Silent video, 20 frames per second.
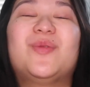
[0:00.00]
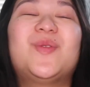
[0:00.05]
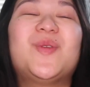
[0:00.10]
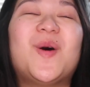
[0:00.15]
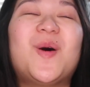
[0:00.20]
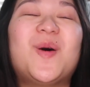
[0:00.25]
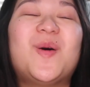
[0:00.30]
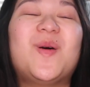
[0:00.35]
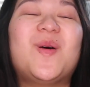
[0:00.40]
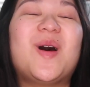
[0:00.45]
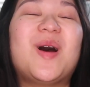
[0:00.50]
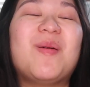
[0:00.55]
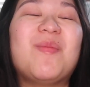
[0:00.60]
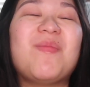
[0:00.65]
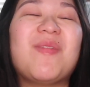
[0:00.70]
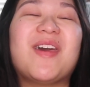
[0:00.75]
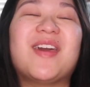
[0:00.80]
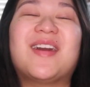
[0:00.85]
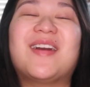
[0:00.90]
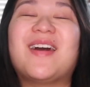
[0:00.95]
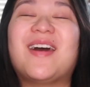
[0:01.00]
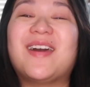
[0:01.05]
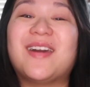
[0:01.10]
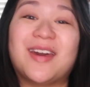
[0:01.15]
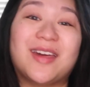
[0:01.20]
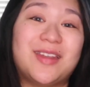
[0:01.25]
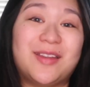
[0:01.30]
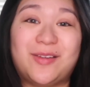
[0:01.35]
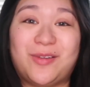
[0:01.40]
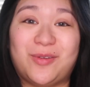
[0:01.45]
So I'm like, I
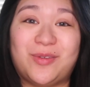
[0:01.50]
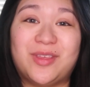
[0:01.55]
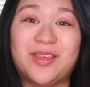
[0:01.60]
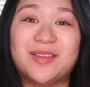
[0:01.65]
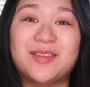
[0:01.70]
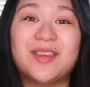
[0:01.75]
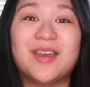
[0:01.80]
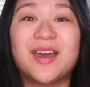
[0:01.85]
gotta do this.